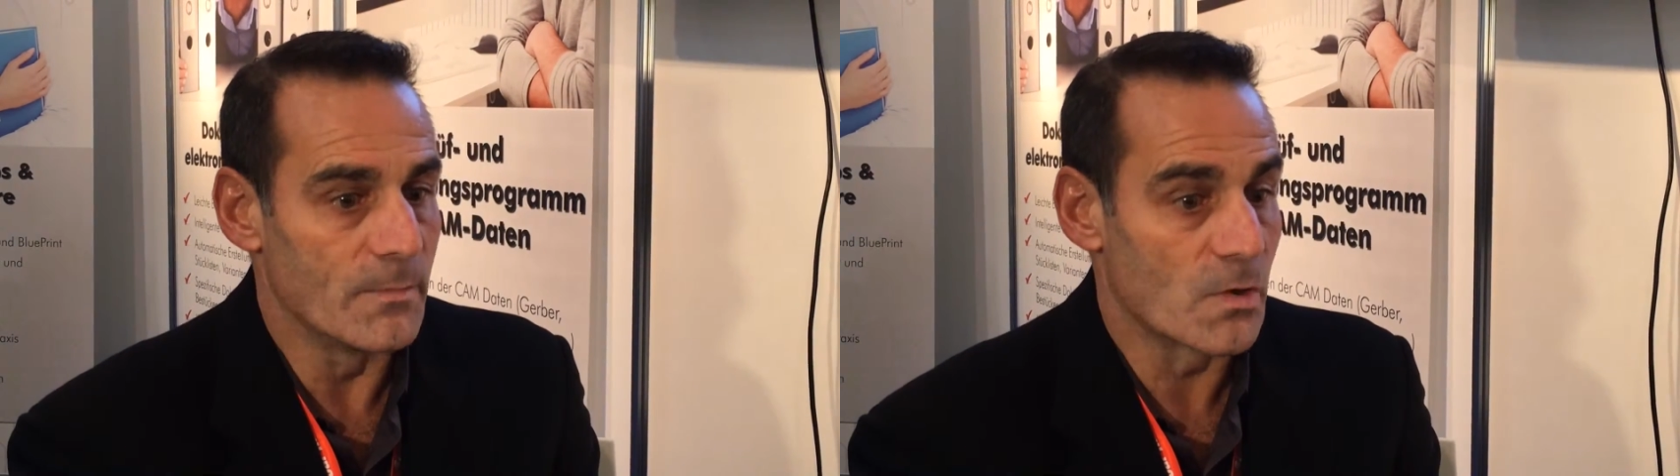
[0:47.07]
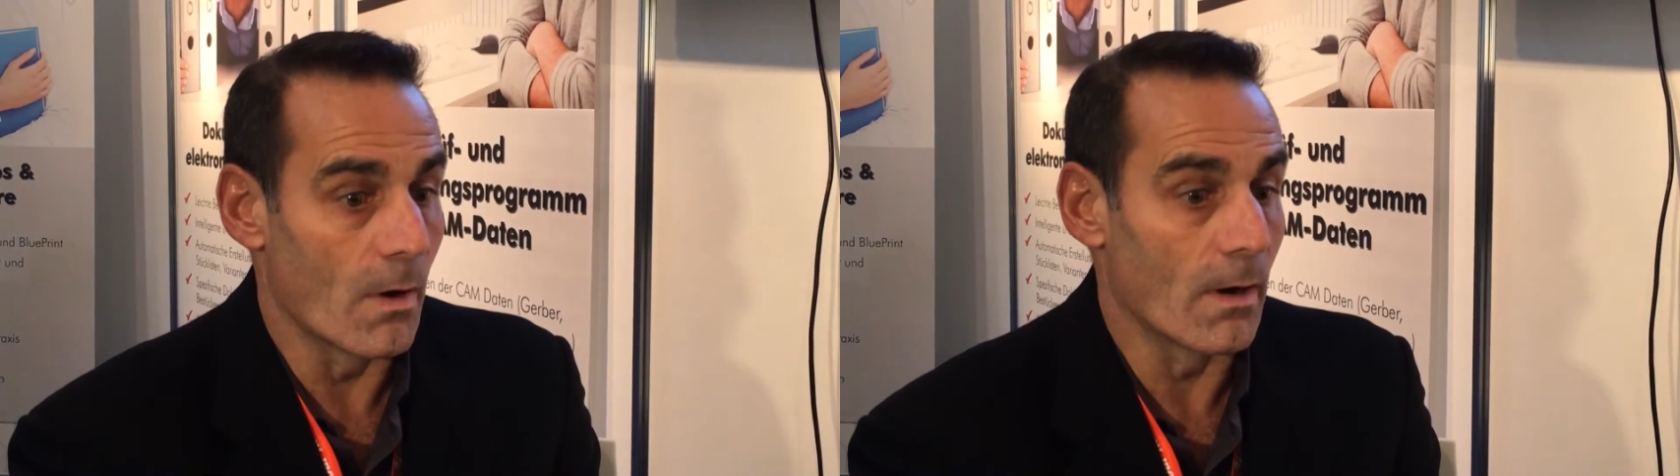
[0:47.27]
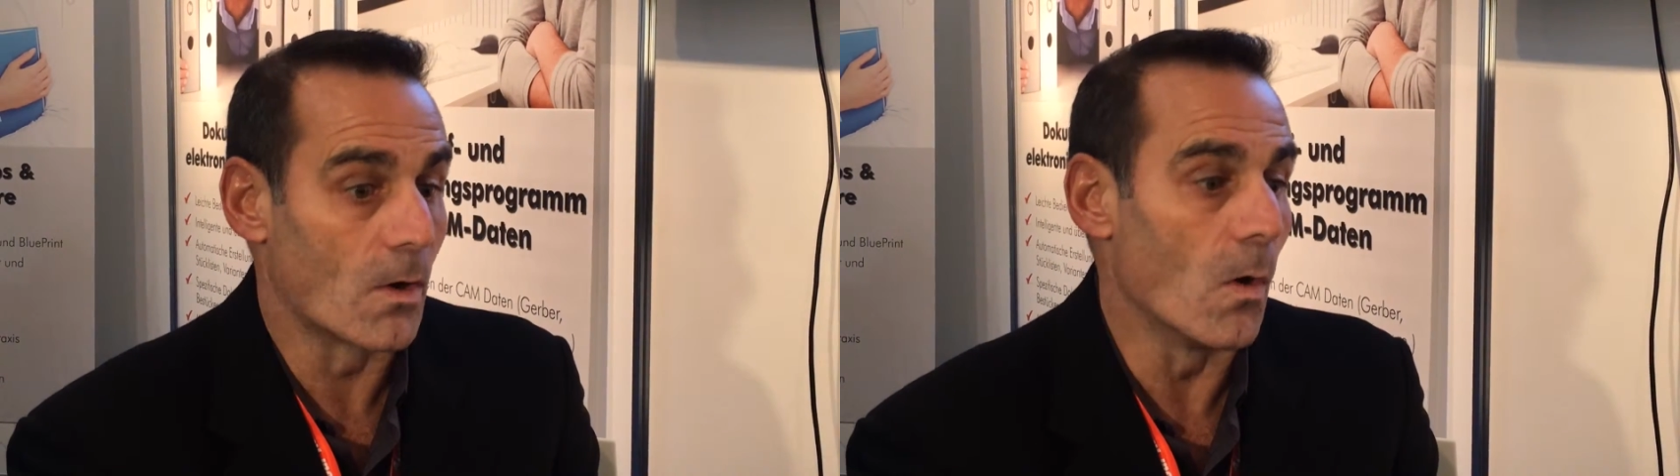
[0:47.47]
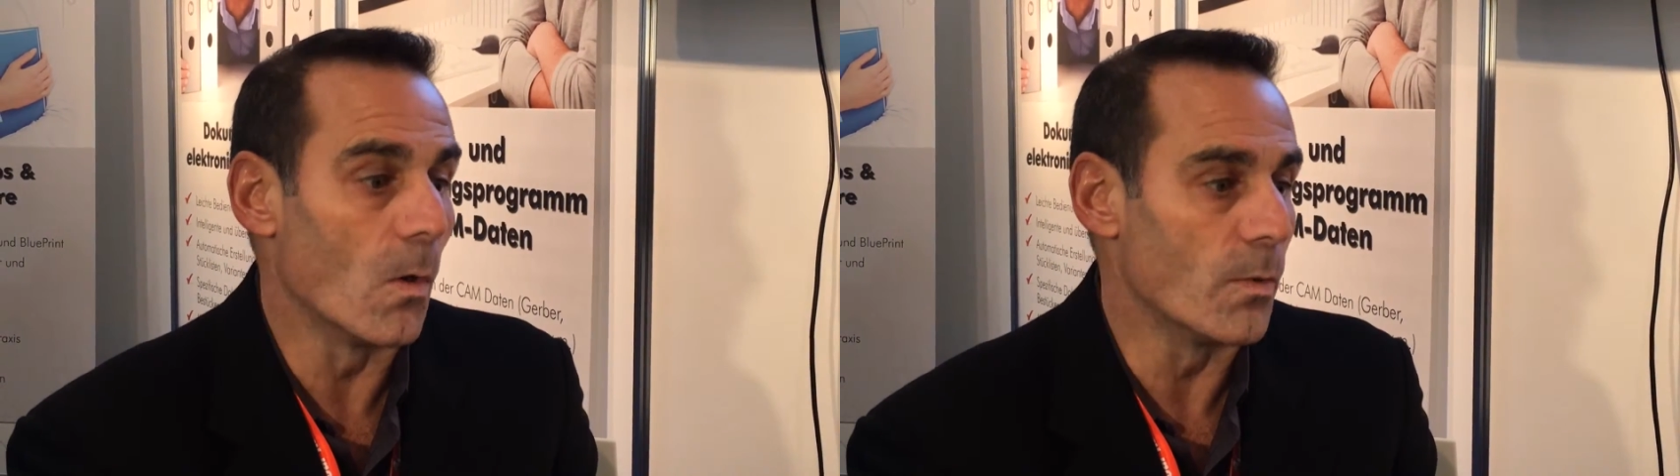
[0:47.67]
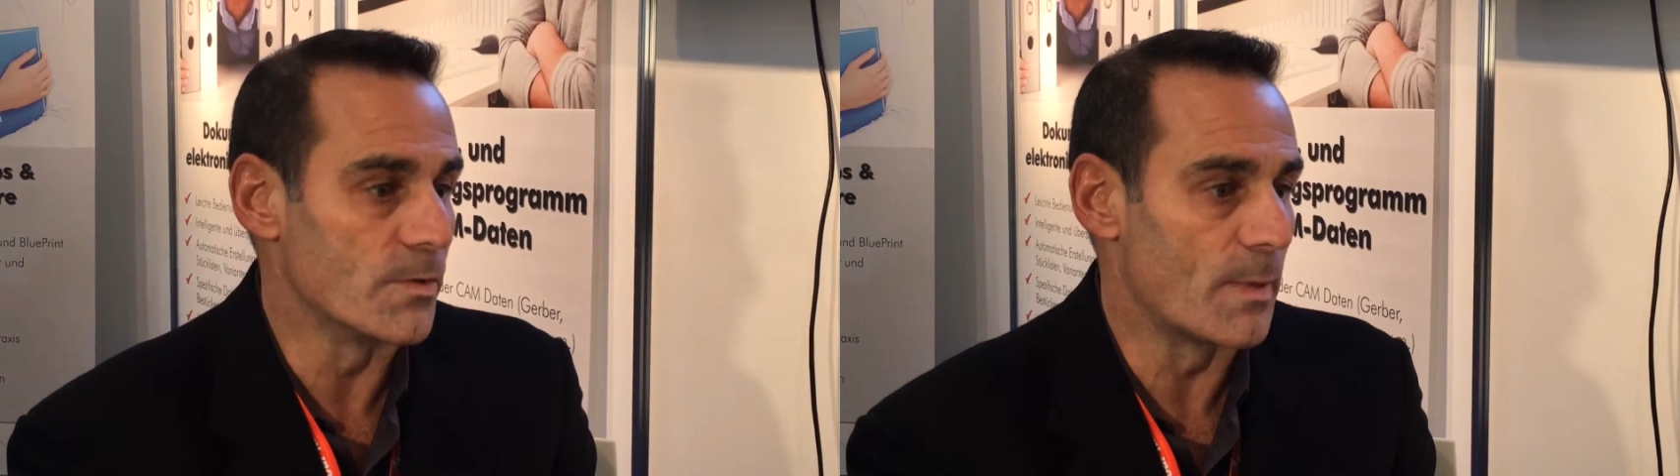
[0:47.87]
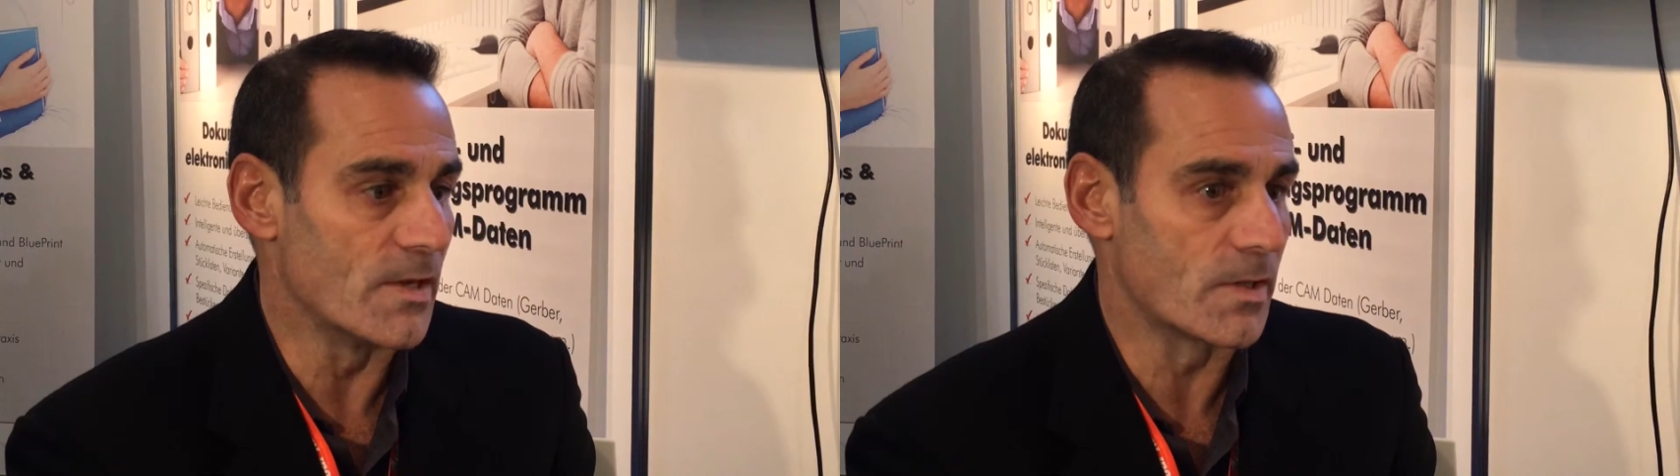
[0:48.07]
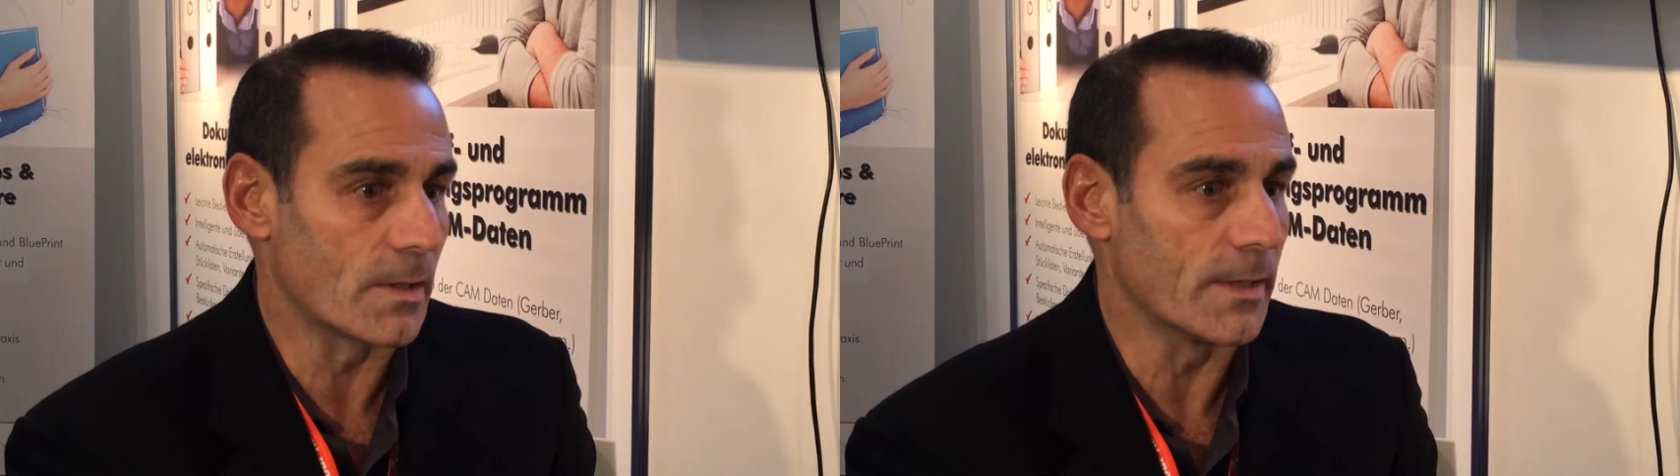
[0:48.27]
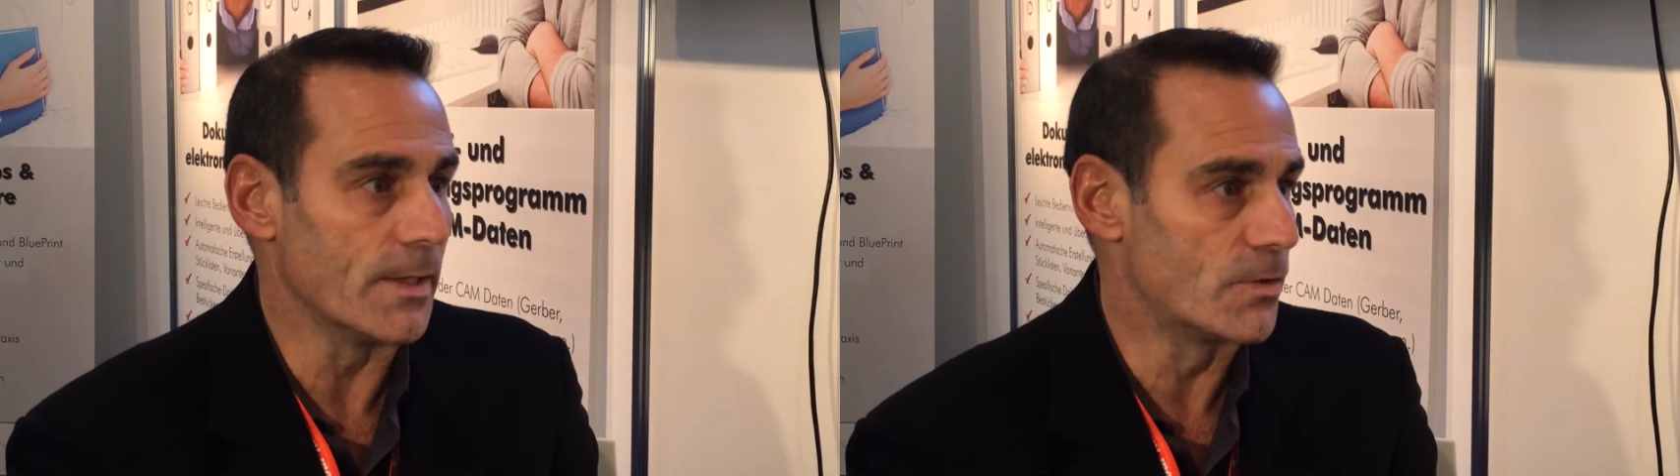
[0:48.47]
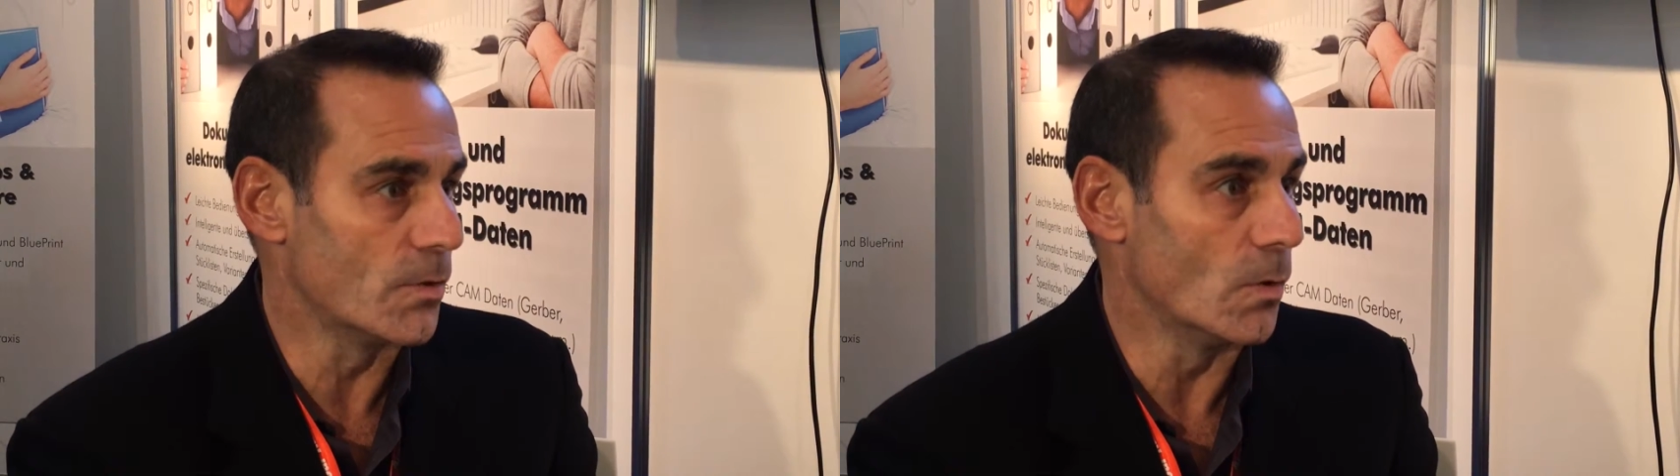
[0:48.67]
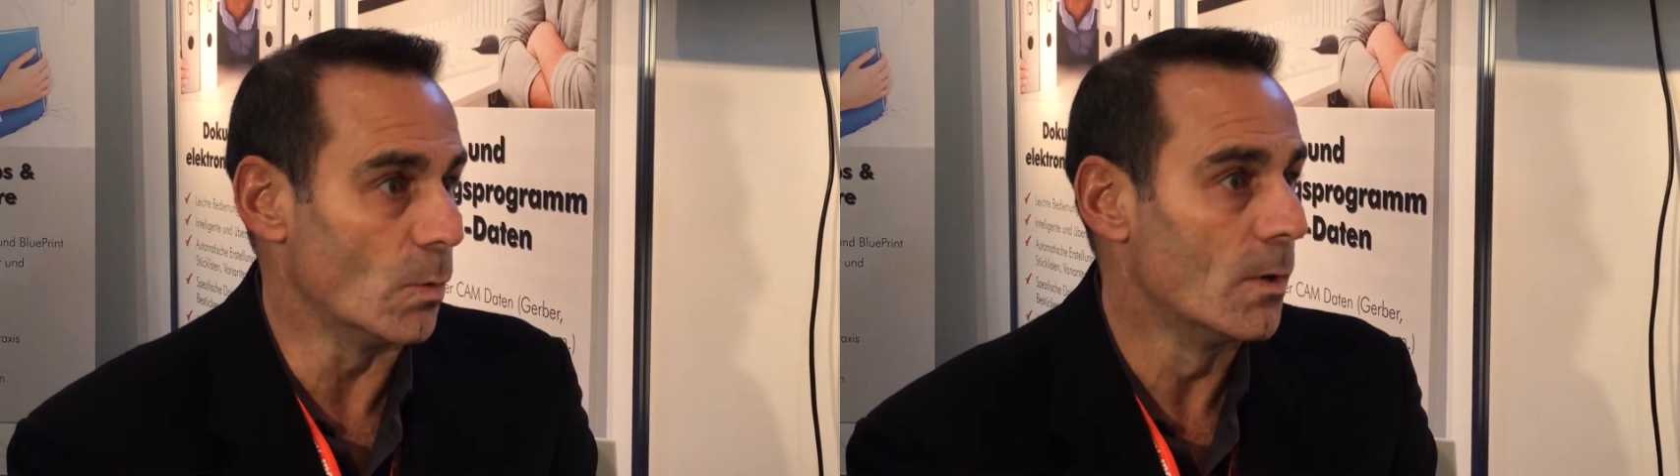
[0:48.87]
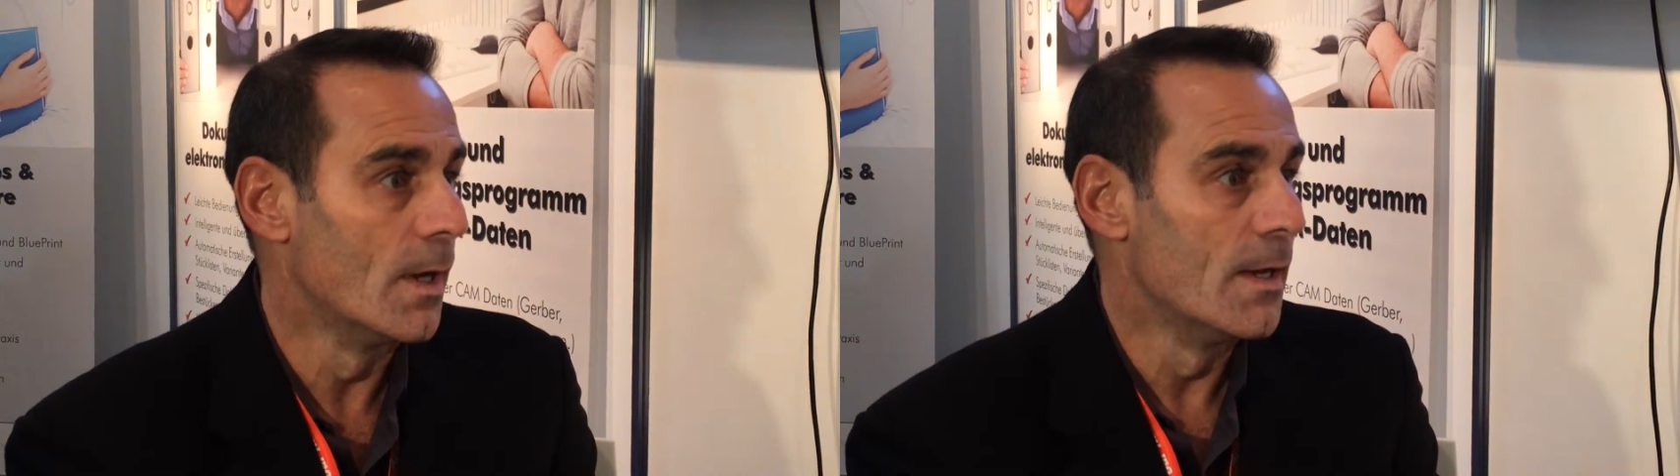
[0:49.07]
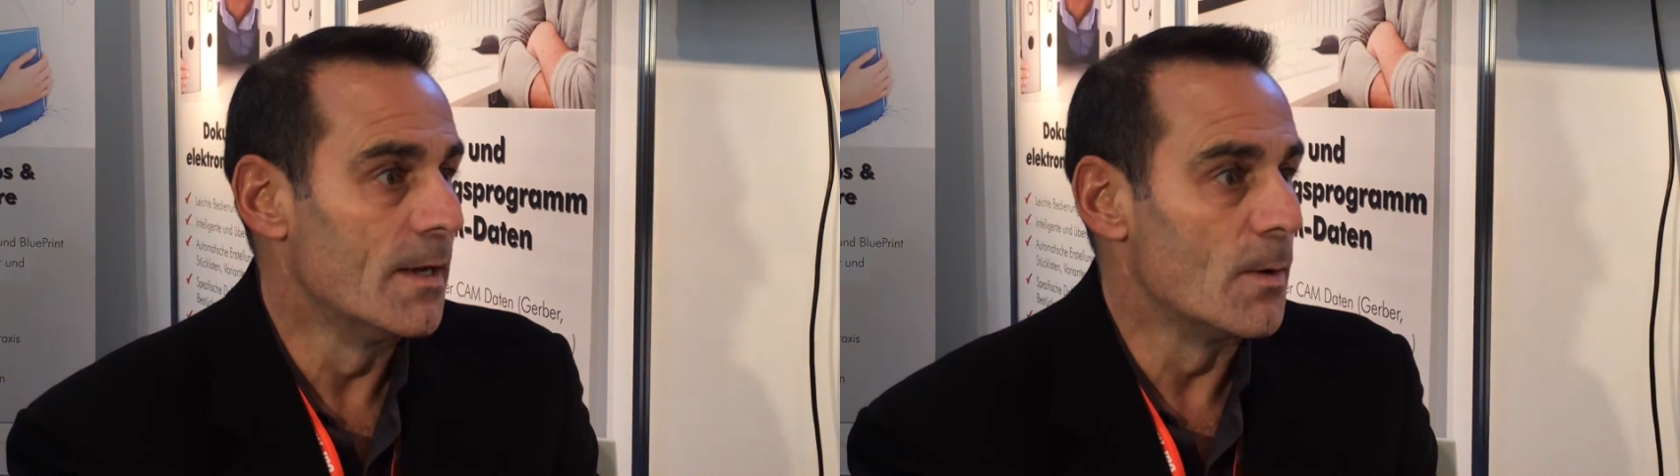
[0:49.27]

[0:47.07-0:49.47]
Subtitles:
So our goal was basically to